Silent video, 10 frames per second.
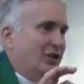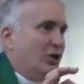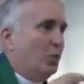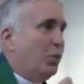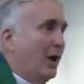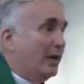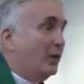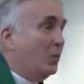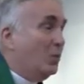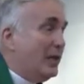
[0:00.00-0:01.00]
to
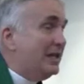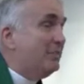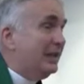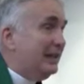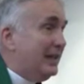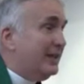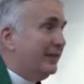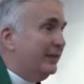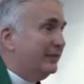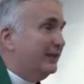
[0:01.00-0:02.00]
what we
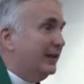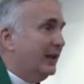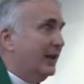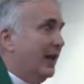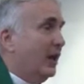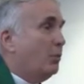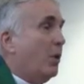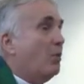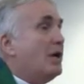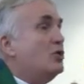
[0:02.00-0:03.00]
believe and
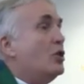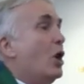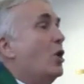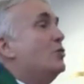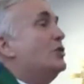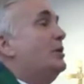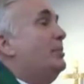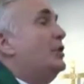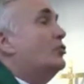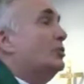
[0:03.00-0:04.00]
what we know to
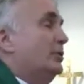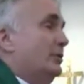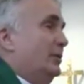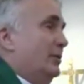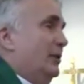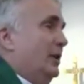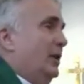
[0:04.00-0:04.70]
be true